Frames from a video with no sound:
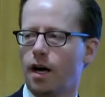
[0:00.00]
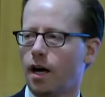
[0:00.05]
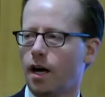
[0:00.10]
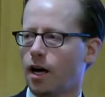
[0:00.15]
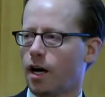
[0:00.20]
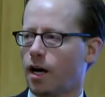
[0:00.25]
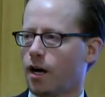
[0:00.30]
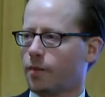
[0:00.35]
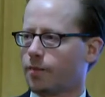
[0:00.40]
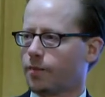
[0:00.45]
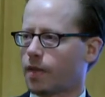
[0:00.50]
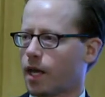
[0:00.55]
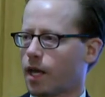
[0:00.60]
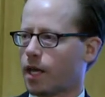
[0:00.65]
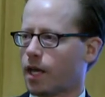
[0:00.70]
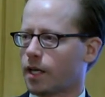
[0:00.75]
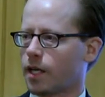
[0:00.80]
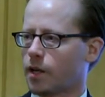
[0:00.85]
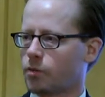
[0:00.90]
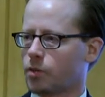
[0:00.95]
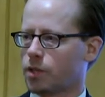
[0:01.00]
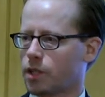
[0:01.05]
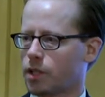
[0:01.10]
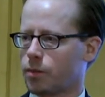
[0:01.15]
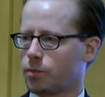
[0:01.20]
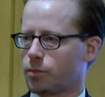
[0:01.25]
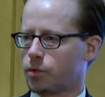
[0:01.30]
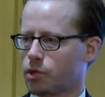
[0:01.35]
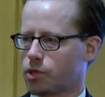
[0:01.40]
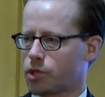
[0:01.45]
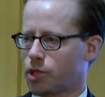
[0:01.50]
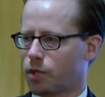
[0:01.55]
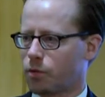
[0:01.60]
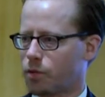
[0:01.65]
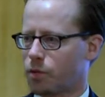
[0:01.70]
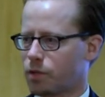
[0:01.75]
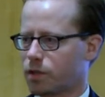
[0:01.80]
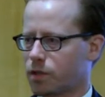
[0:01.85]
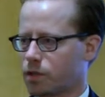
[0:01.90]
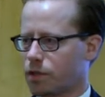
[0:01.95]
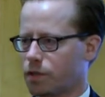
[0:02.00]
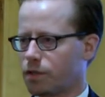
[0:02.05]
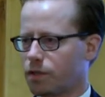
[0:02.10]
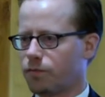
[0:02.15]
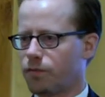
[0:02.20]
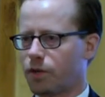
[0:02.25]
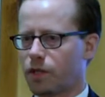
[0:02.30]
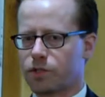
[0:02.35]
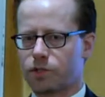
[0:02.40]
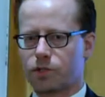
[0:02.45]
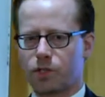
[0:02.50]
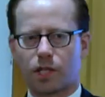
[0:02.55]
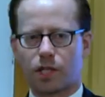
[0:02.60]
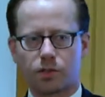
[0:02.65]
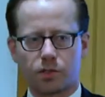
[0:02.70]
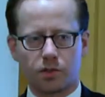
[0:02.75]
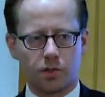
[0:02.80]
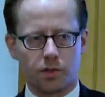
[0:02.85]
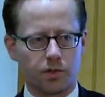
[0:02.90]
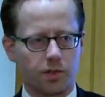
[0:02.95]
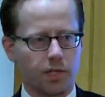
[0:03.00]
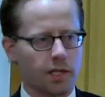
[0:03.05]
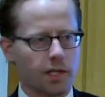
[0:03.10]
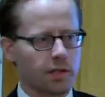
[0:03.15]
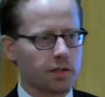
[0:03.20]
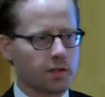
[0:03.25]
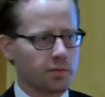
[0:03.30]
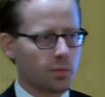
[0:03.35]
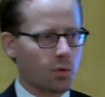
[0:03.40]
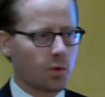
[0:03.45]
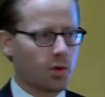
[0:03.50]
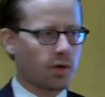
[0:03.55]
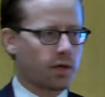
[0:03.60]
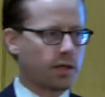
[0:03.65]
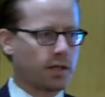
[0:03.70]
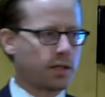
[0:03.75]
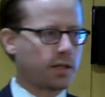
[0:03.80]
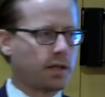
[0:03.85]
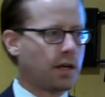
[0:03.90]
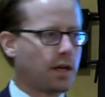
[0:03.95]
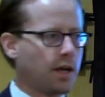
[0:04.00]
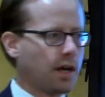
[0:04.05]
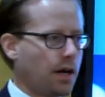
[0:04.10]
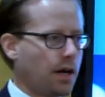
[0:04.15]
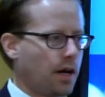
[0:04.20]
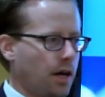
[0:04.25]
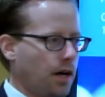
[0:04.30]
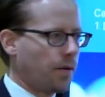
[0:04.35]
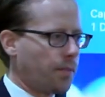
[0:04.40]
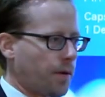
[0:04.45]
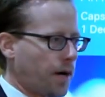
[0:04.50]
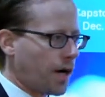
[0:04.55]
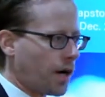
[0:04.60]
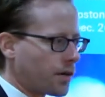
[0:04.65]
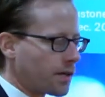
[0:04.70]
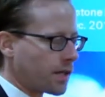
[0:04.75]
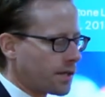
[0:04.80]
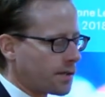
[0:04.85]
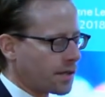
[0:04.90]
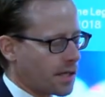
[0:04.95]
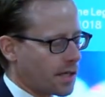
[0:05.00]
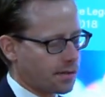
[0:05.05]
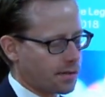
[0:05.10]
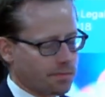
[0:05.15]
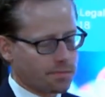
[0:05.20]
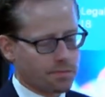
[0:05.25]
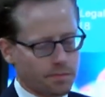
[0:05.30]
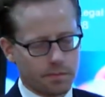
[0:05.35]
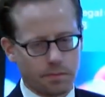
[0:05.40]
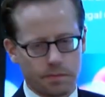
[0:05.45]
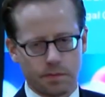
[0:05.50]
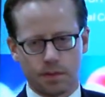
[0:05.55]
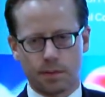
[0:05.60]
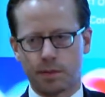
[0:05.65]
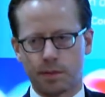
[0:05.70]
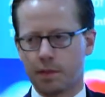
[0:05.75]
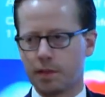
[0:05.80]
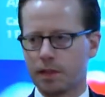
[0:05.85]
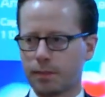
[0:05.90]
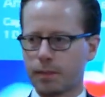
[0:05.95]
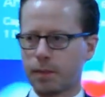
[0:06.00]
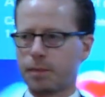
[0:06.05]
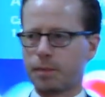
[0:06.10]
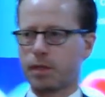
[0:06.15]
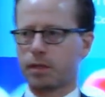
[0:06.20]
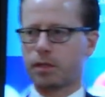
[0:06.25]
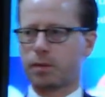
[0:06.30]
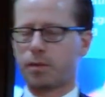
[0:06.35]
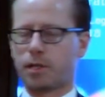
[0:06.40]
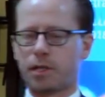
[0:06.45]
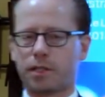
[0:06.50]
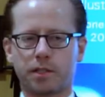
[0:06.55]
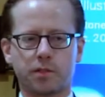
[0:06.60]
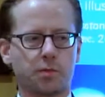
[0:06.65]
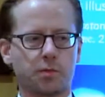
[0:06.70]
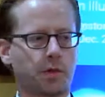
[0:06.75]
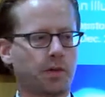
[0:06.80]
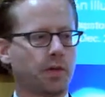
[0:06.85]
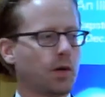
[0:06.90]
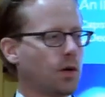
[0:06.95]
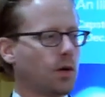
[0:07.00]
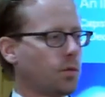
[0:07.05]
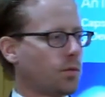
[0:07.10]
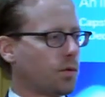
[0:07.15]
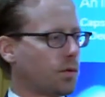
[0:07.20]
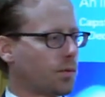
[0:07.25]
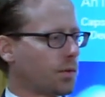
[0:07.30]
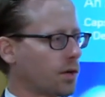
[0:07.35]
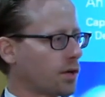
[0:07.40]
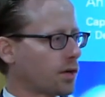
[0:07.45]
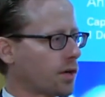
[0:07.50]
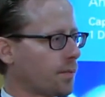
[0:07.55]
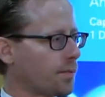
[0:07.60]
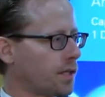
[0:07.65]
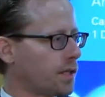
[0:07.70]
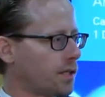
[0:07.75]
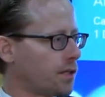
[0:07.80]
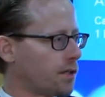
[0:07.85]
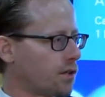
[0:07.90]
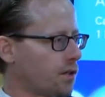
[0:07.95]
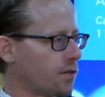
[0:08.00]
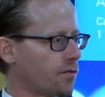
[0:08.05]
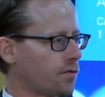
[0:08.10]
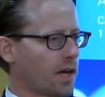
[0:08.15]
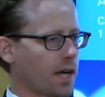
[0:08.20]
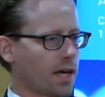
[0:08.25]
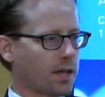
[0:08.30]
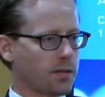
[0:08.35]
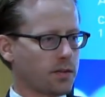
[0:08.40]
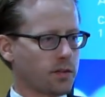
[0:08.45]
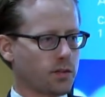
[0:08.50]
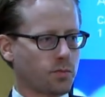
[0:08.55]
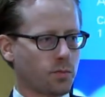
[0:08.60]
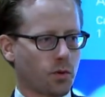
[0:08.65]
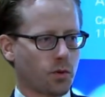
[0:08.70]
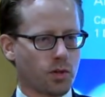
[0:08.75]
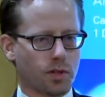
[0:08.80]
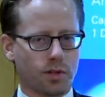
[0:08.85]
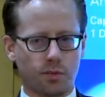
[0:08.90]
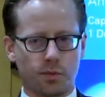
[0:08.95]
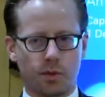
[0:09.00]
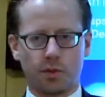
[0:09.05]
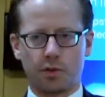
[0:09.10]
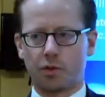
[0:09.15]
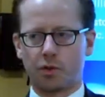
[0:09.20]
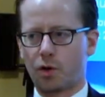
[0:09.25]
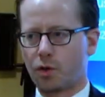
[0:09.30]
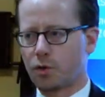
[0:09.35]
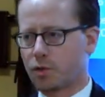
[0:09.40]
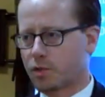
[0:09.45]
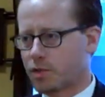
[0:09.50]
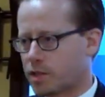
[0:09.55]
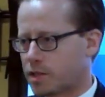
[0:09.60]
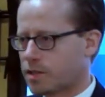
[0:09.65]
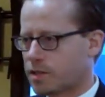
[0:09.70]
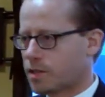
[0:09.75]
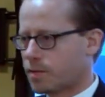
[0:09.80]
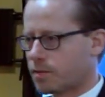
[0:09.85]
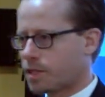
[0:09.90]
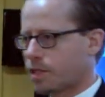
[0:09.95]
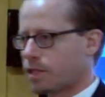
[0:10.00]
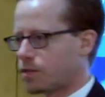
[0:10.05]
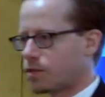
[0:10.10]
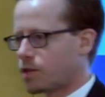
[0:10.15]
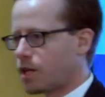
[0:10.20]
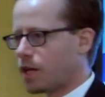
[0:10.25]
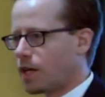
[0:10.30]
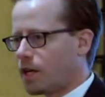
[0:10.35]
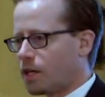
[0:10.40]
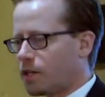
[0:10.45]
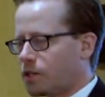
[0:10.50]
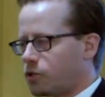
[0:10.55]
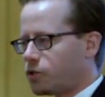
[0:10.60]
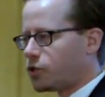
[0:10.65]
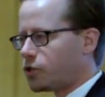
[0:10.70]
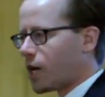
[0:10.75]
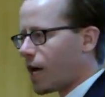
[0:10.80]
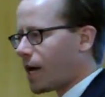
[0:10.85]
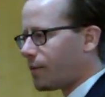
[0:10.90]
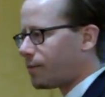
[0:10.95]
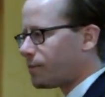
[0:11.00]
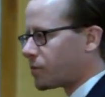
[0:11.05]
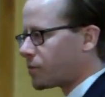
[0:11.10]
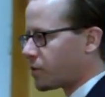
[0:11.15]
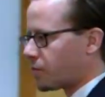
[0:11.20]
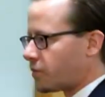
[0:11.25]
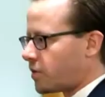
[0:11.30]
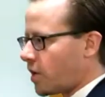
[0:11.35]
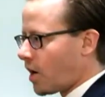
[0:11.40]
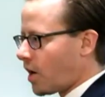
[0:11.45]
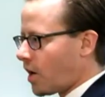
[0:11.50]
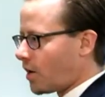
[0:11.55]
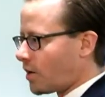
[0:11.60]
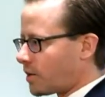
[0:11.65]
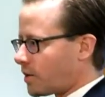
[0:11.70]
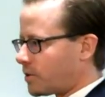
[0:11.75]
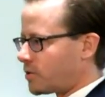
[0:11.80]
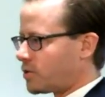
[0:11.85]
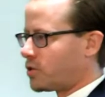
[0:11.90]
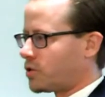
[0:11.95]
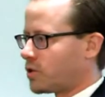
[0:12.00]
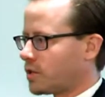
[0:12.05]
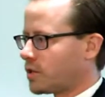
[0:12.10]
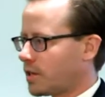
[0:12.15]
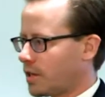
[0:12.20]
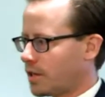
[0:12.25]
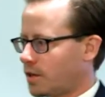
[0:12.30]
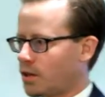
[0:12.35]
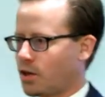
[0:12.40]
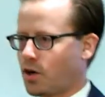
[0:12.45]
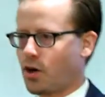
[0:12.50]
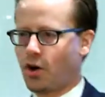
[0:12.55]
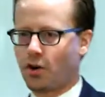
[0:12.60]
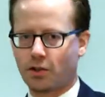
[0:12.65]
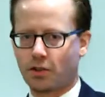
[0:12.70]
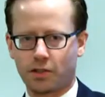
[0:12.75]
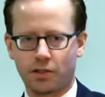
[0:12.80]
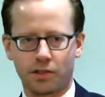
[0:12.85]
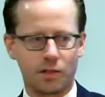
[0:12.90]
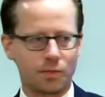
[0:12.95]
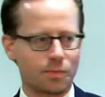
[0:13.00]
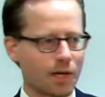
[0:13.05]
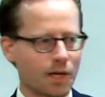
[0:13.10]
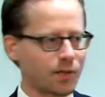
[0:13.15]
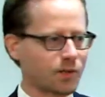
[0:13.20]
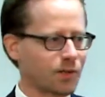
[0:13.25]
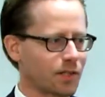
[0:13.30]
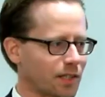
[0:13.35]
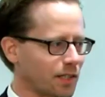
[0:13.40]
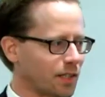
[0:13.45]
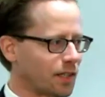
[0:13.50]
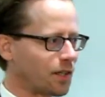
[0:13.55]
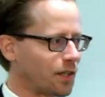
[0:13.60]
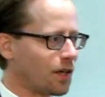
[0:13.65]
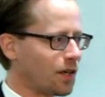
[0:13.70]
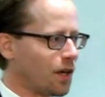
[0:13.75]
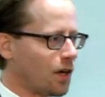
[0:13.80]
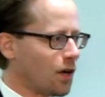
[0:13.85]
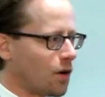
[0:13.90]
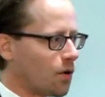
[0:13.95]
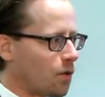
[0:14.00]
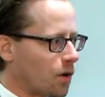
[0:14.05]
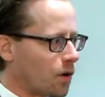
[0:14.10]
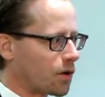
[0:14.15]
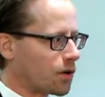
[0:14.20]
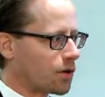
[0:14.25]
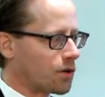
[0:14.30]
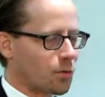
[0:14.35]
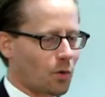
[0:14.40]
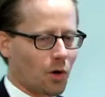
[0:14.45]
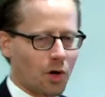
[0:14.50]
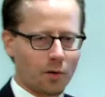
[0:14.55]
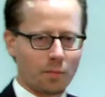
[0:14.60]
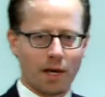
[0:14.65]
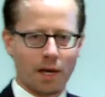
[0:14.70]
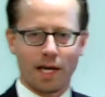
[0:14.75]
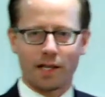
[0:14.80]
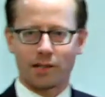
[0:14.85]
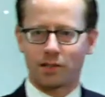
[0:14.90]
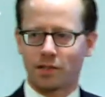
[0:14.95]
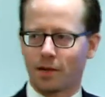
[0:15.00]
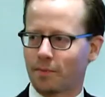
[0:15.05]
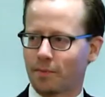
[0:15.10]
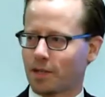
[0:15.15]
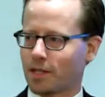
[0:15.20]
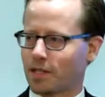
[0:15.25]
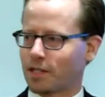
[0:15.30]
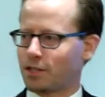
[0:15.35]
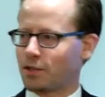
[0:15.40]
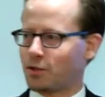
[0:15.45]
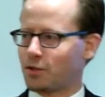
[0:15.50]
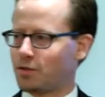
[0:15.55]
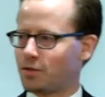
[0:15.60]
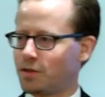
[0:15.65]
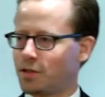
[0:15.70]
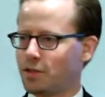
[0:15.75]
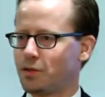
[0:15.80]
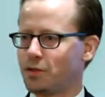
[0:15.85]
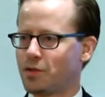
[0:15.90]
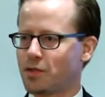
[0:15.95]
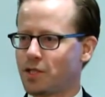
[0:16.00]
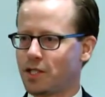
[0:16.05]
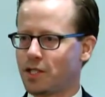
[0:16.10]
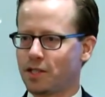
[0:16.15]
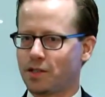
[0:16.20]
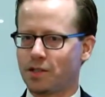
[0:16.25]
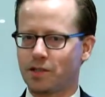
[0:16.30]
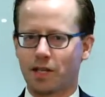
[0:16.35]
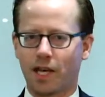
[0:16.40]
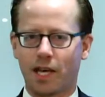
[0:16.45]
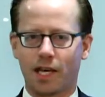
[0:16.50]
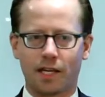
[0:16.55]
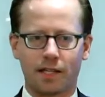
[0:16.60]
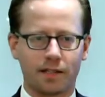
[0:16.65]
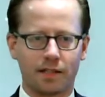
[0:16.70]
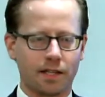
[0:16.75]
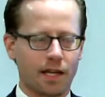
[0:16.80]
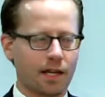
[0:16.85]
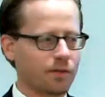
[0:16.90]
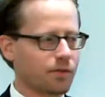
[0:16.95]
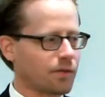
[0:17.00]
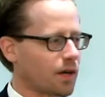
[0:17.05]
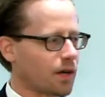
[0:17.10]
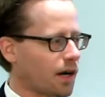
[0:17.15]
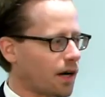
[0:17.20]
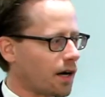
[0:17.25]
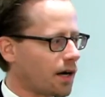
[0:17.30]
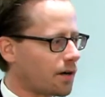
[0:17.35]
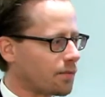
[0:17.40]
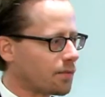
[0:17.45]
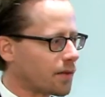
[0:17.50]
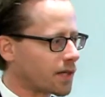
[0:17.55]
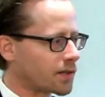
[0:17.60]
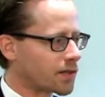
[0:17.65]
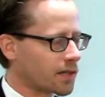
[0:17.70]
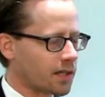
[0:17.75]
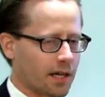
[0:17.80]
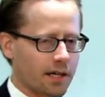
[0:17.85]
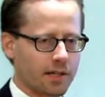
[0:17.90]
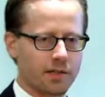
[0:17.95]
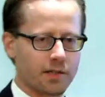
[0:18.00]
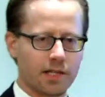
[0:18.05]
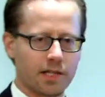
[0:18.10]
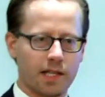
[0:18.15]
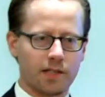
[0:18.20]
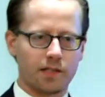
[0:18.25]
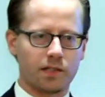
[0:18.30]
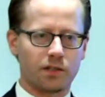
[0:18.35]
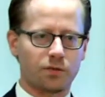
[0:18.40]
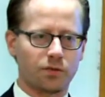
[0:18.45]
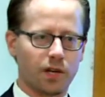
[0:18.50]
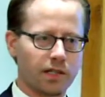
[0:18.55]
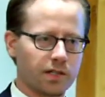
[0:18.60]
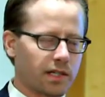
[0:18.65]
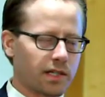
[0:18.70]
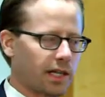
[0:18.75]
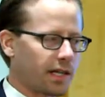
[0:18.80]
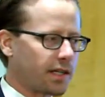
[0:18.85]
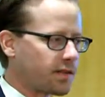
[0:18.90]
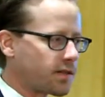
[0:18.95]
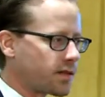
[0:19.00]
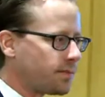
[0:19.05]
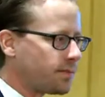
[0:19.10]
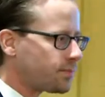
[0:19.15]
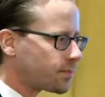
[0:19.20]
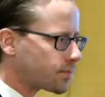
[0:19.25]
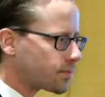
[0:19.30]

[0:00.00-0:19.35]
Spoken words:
And I really appreciate what the Vice Chancellor said this morning about, and let me build upon this. When we were coming in our van this morning, we were noticing some of these gems of knowledge in the gardens, basically, where you'd walk past something and you'd see a saying that makes a lot of sense and resonates.